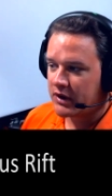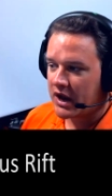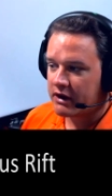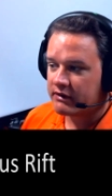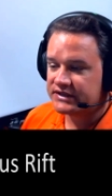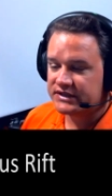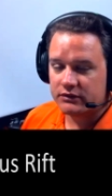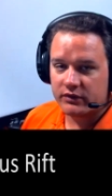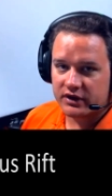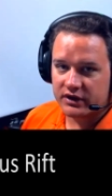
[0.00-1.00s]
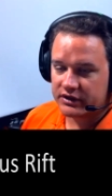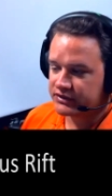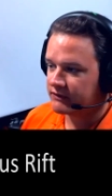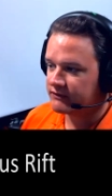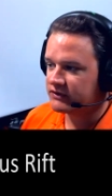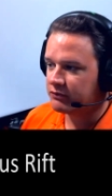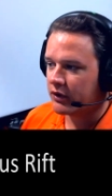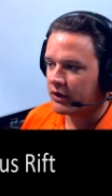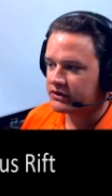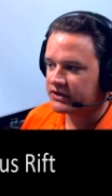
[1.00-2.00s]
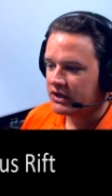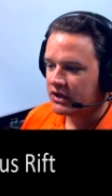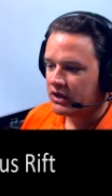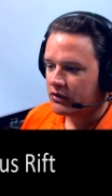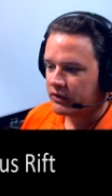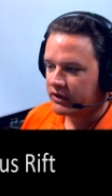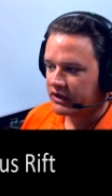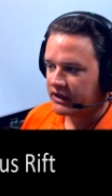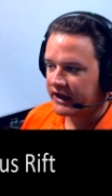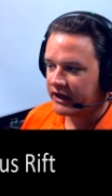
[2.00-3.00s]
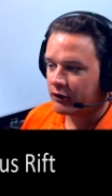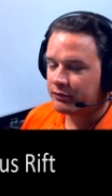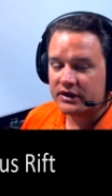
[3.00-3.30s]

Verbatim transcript: iRacing with Oculus Rift support will help